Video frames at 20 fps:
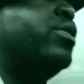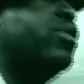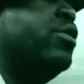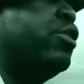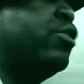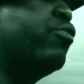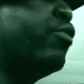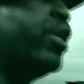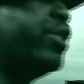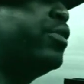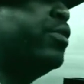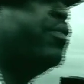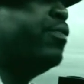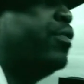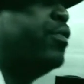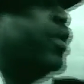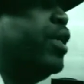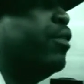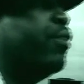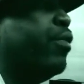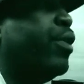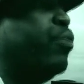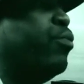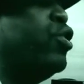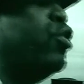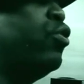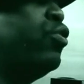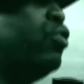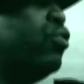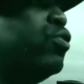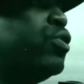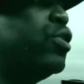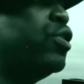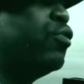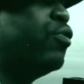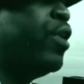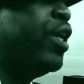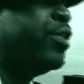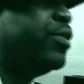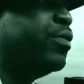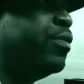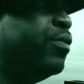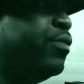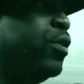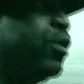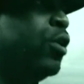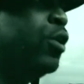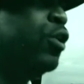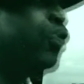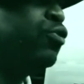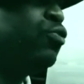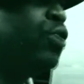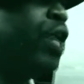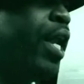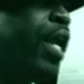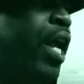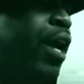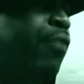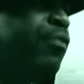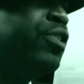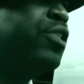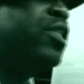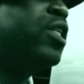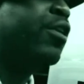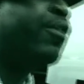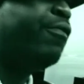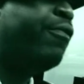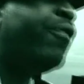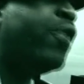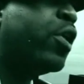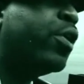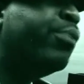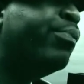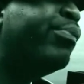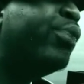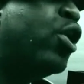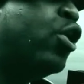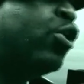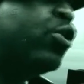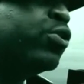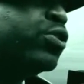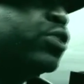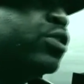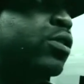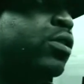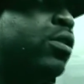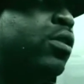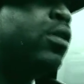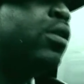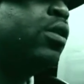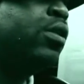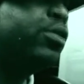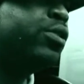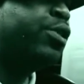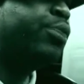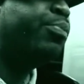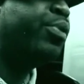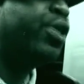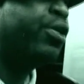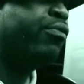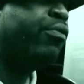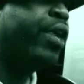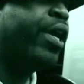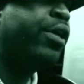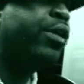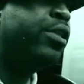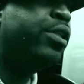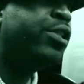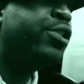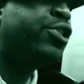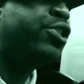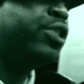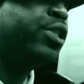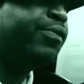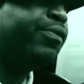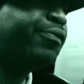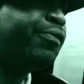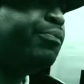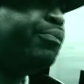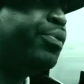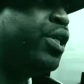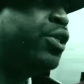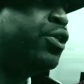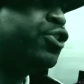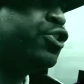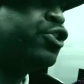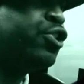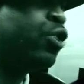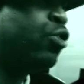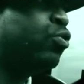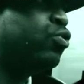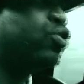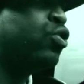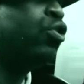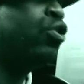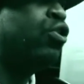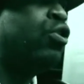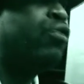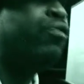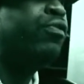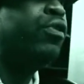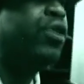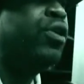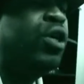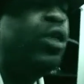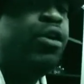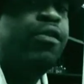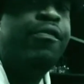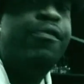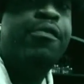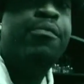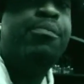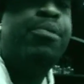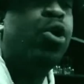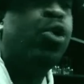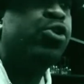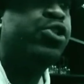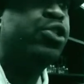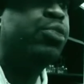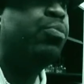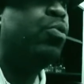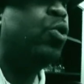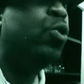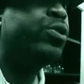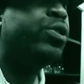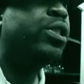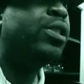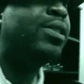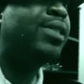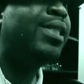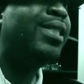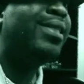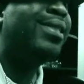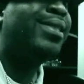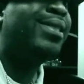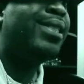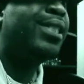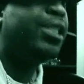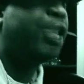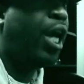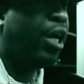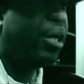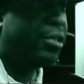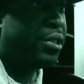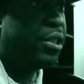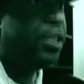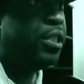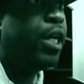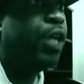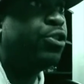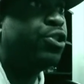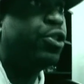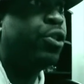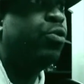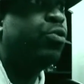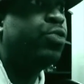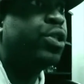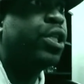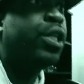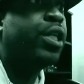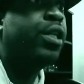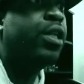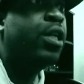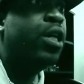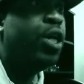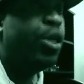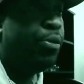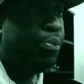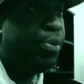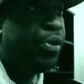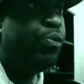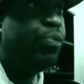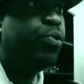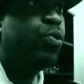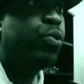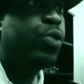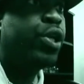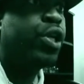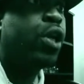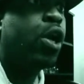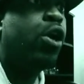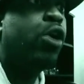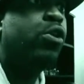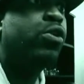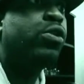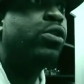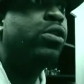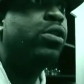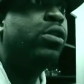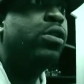is an aggressive thing, right? We all know it's aggressive. You gotta have a set of fucking balls to be around in this shit. From being in shows all over, from Baltimore to DC. Y'all seen how shows get. People get hurt.